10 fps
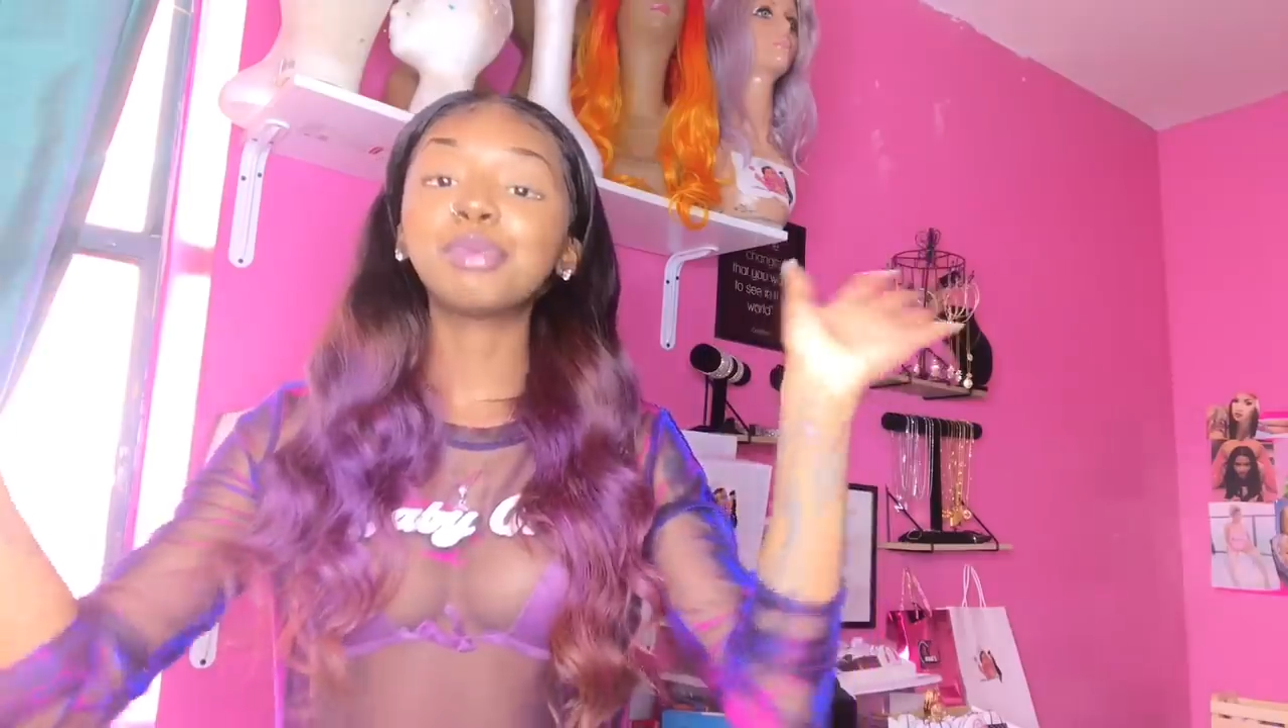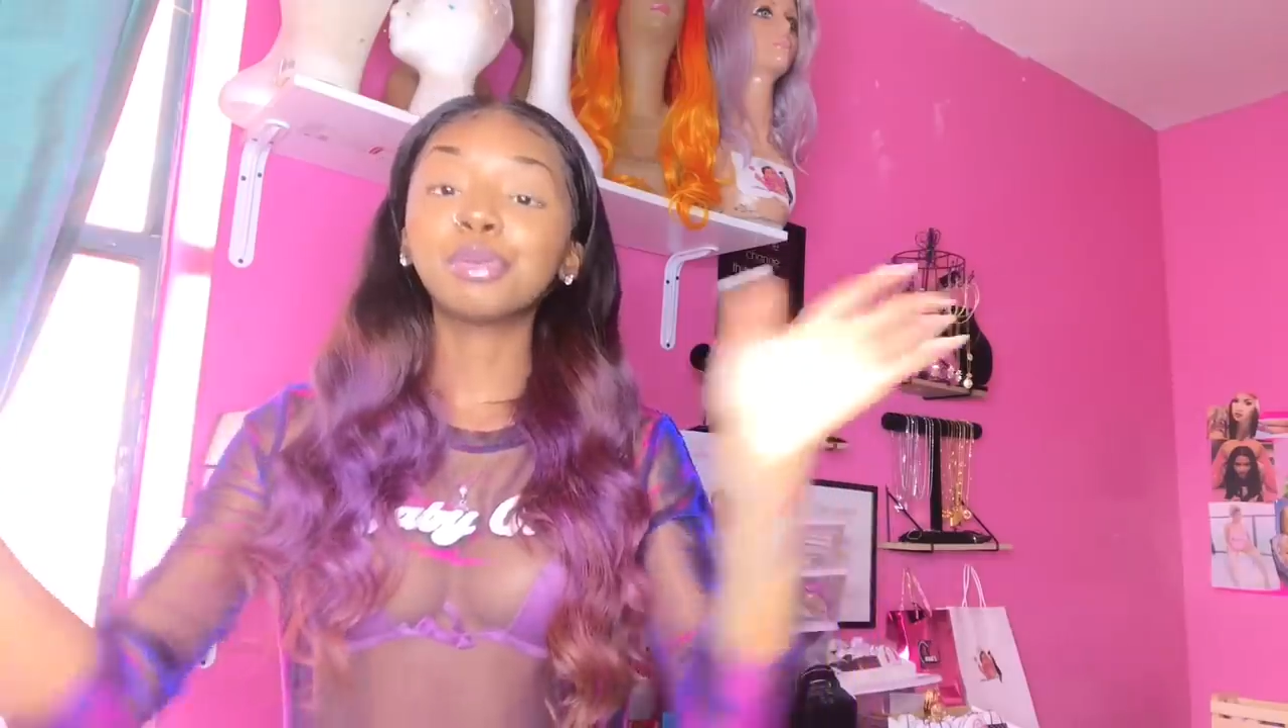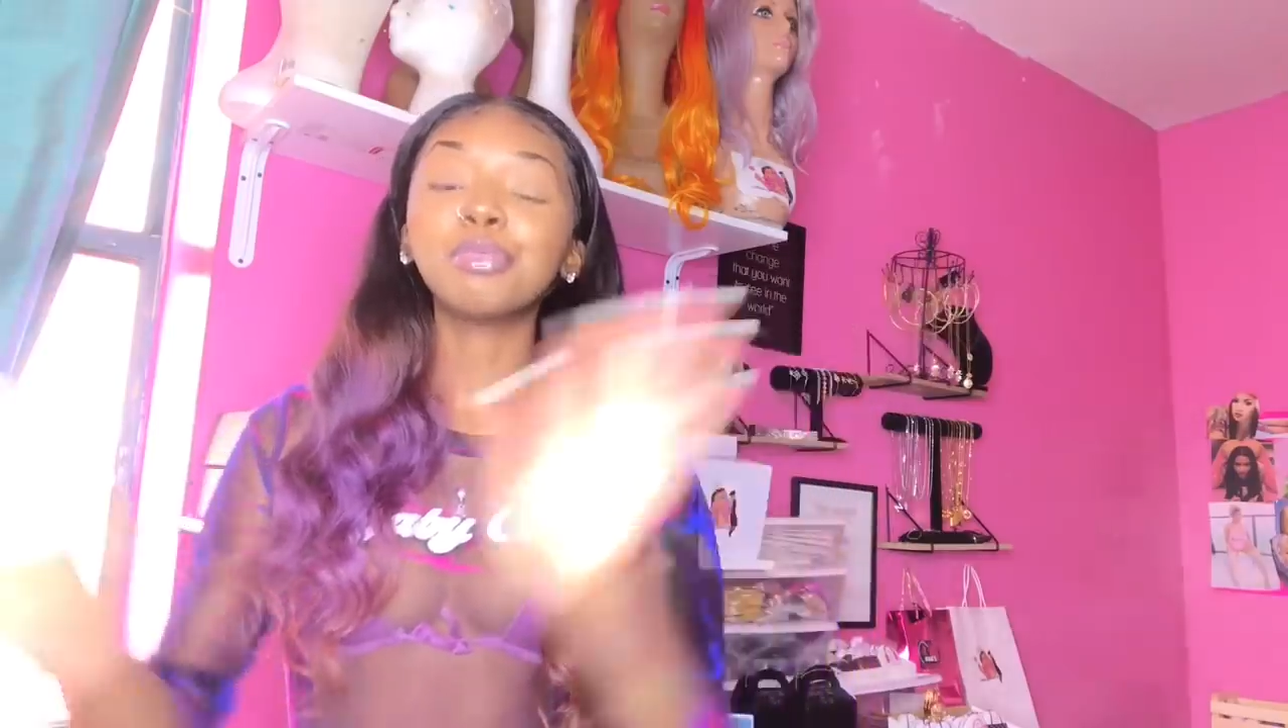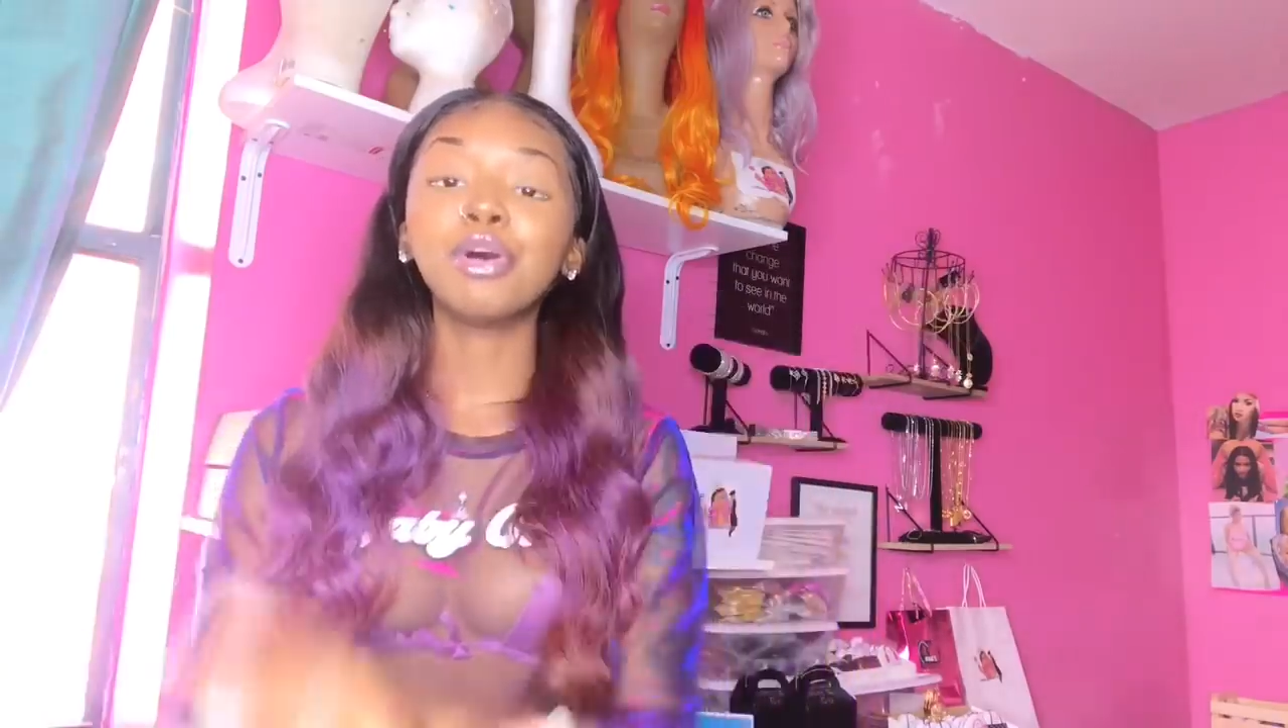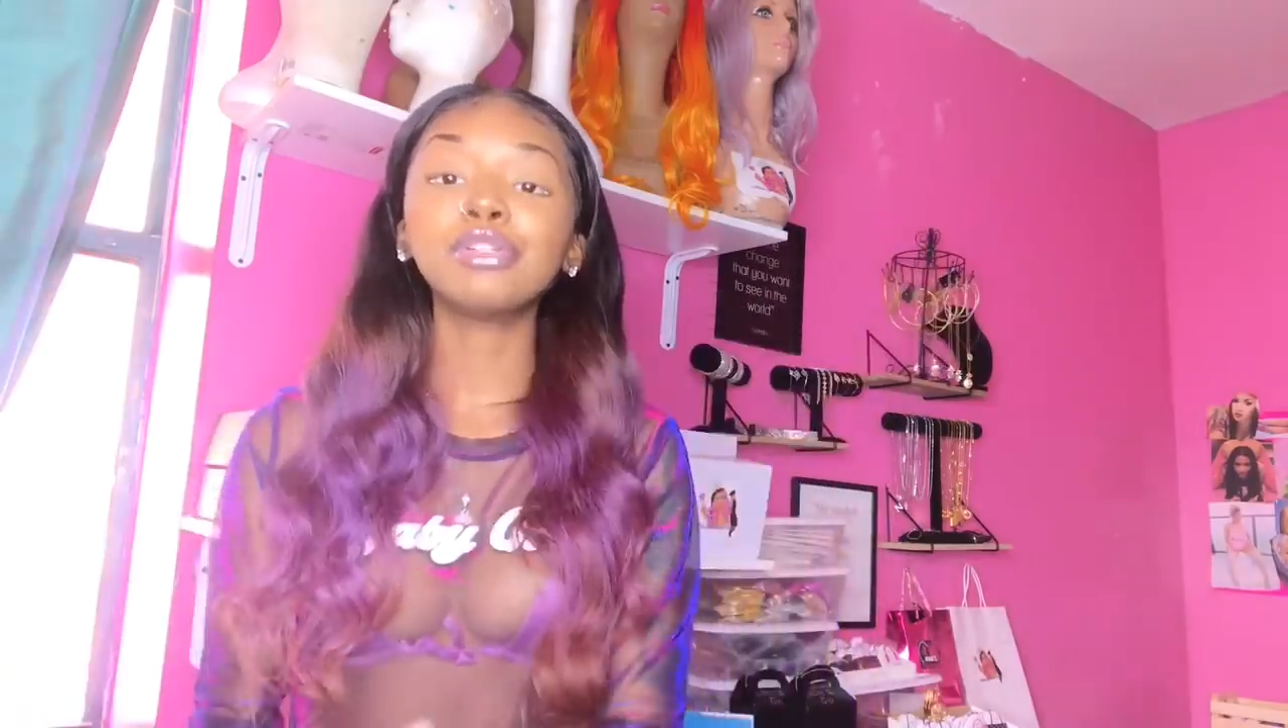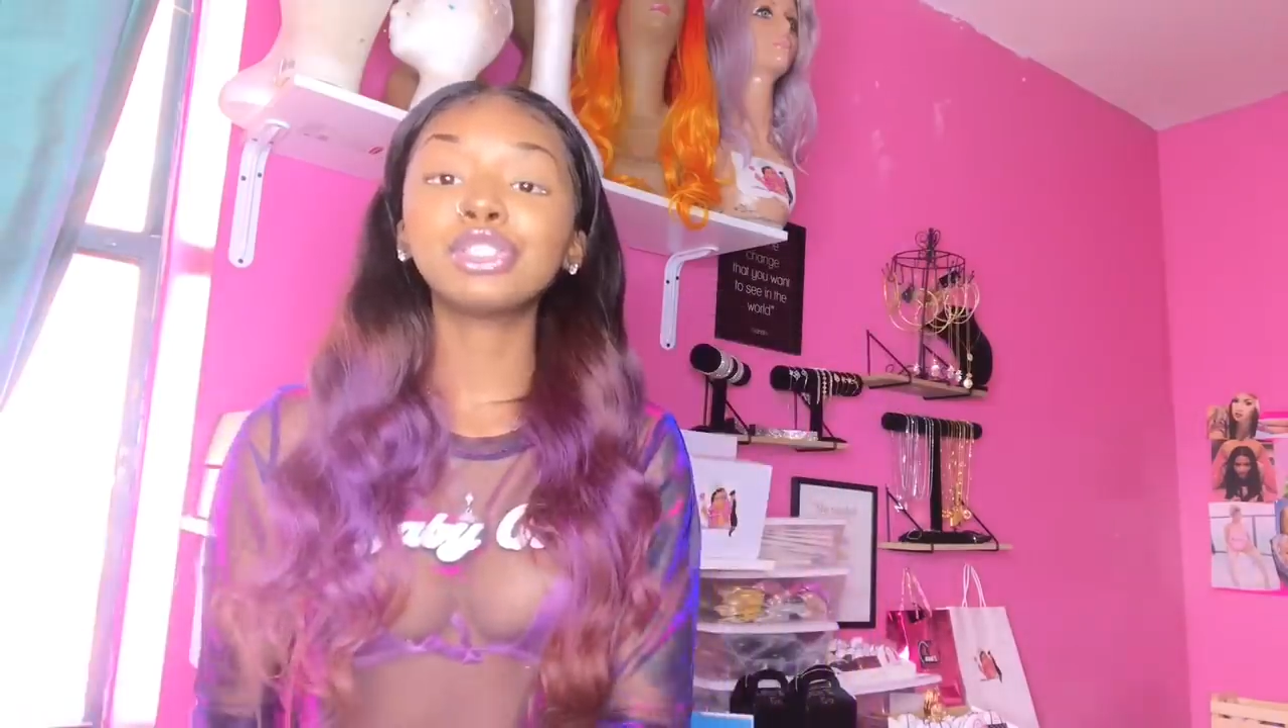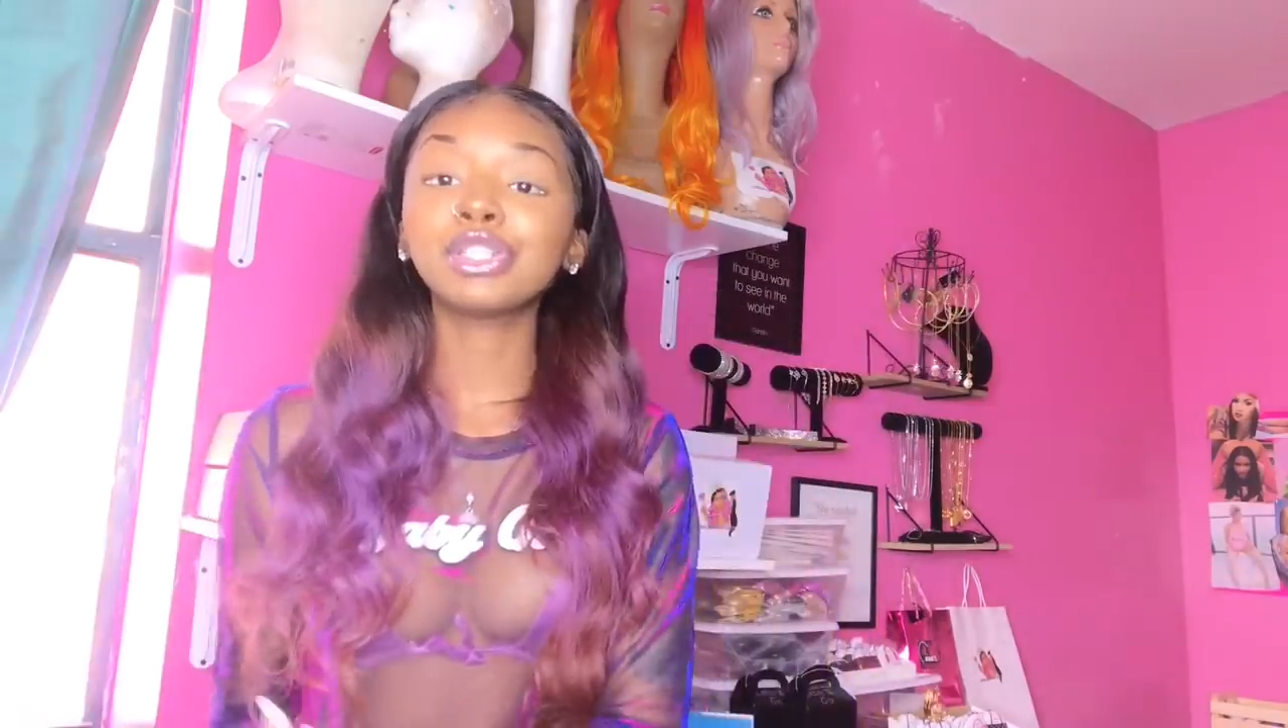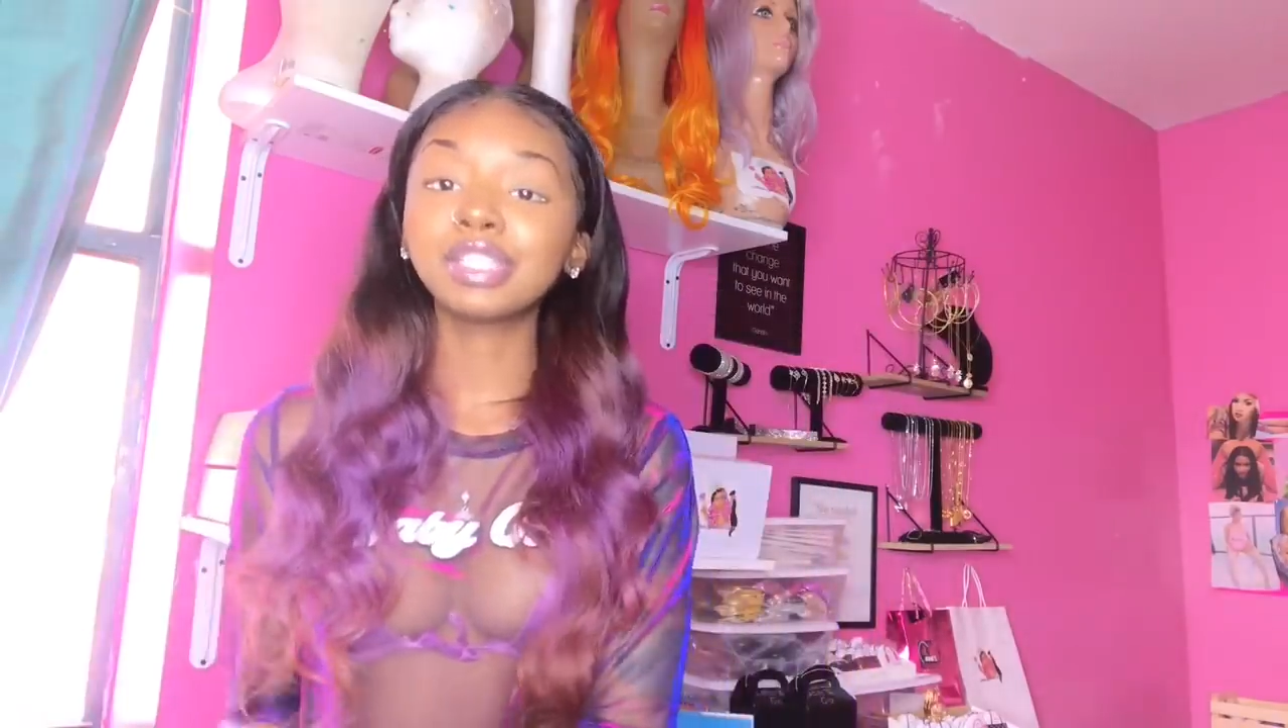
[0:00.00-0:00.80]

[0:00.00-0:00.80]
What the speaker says: promote